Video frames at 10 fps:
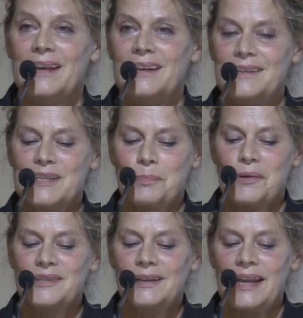Here's
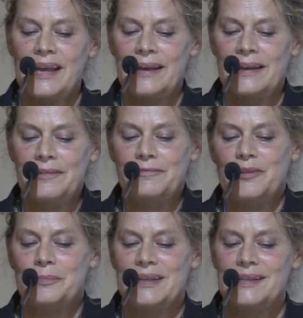Baudelaire
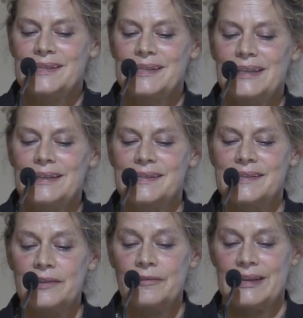from his
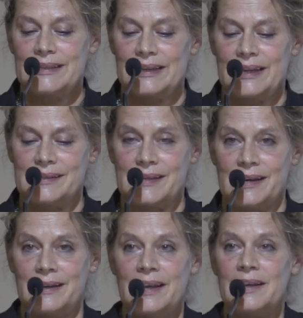exhilarating
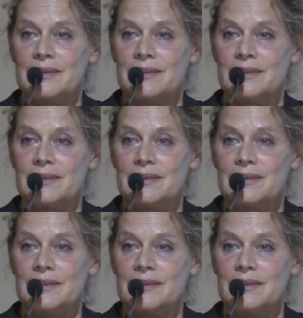essay,